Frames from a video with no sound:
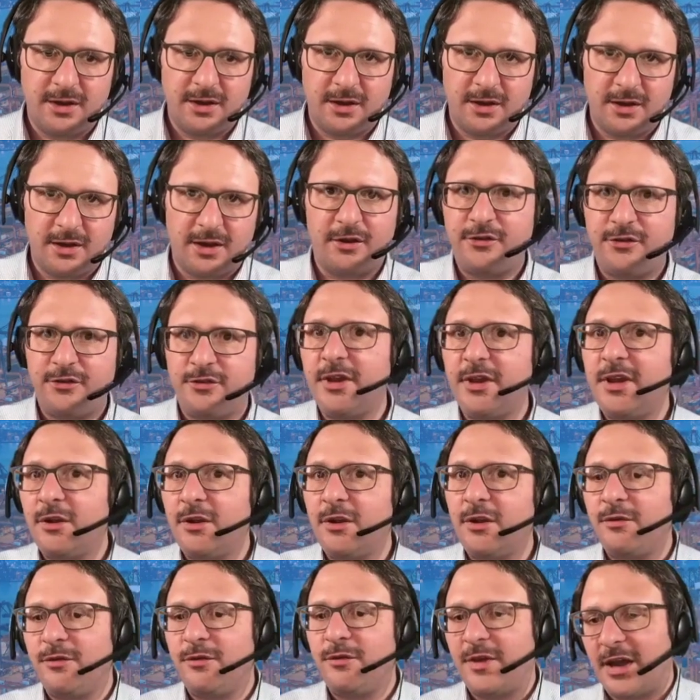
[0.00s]
I'll also
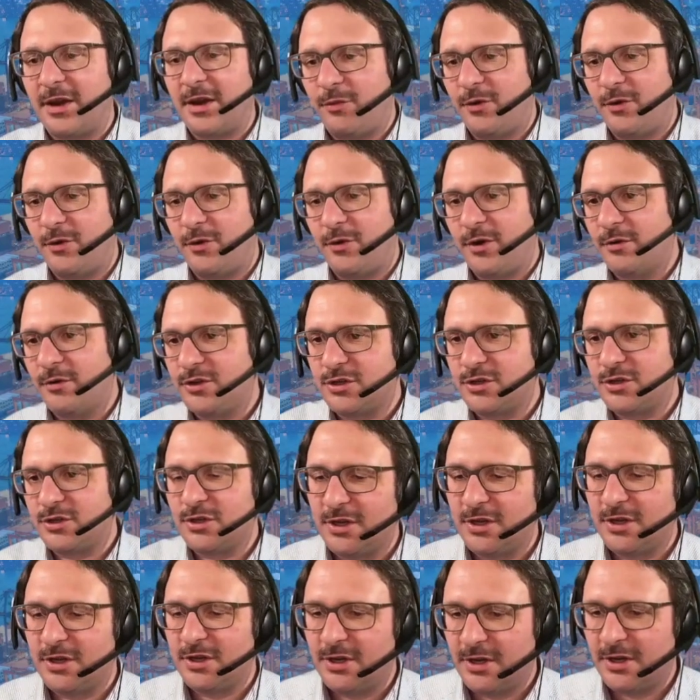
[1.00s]
include that approach
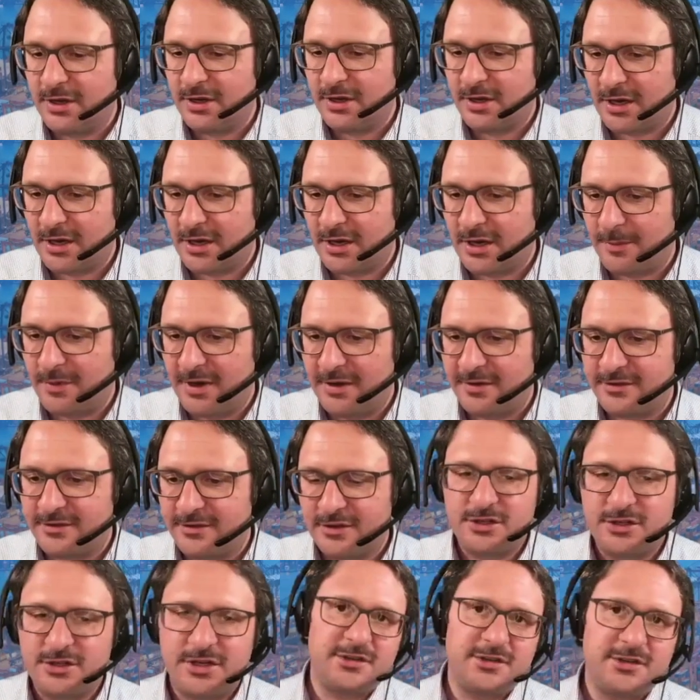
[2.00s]
in a
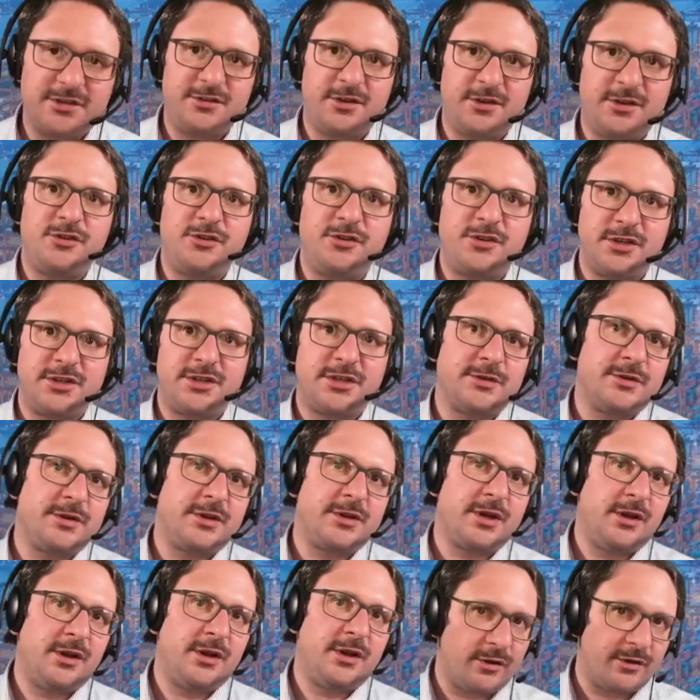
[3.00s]
suggested solution, so you
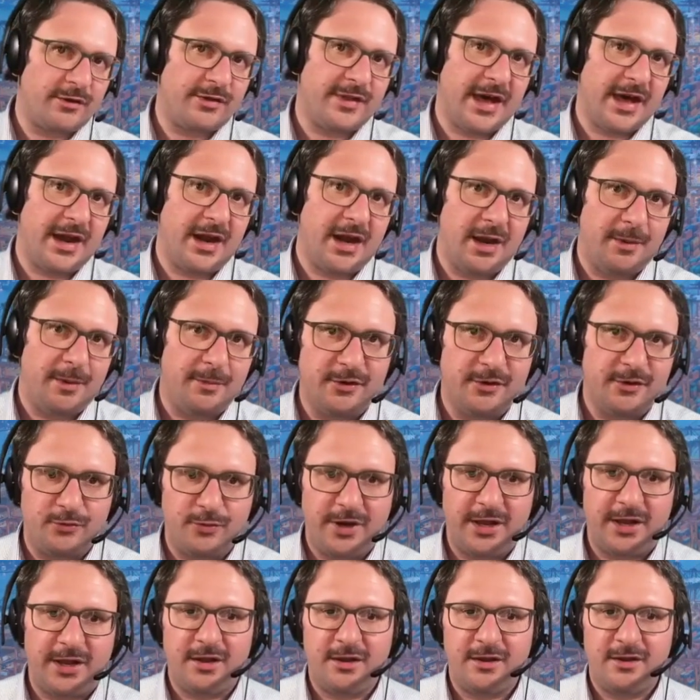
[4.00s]
can look that up as
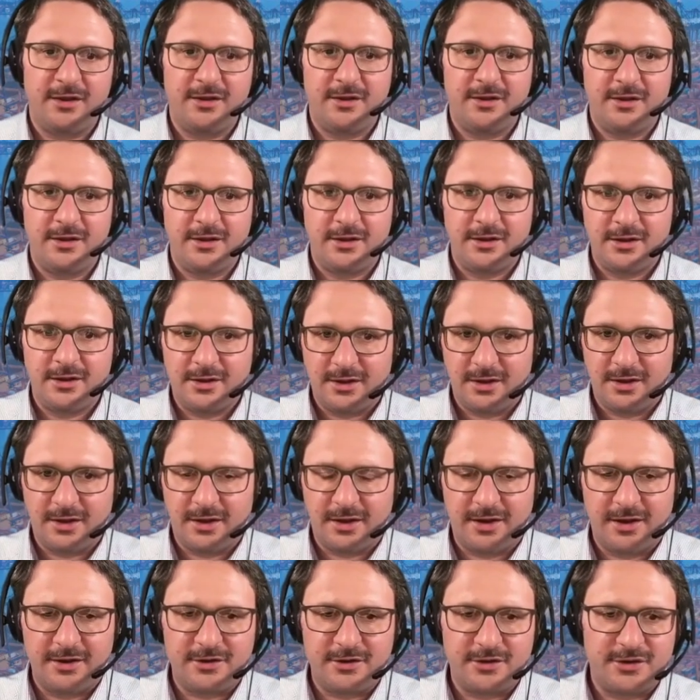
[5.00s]
well.
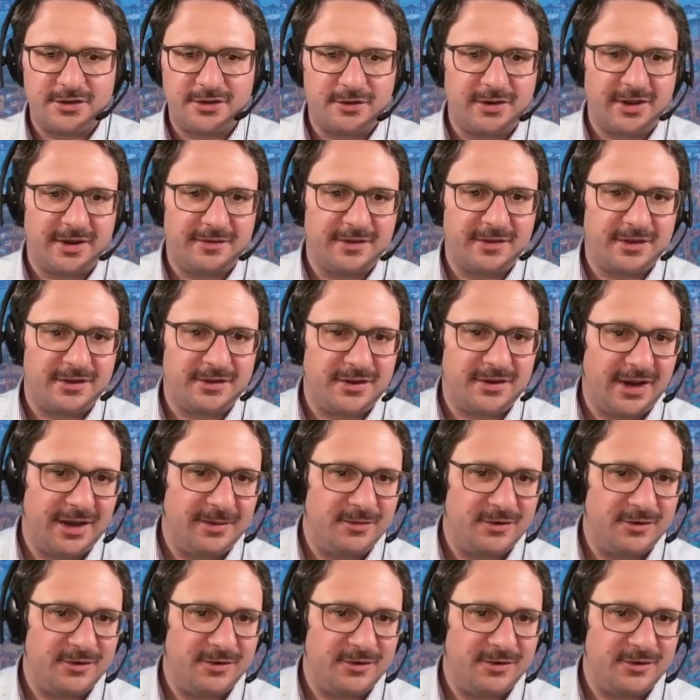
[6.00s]
I just don't have the time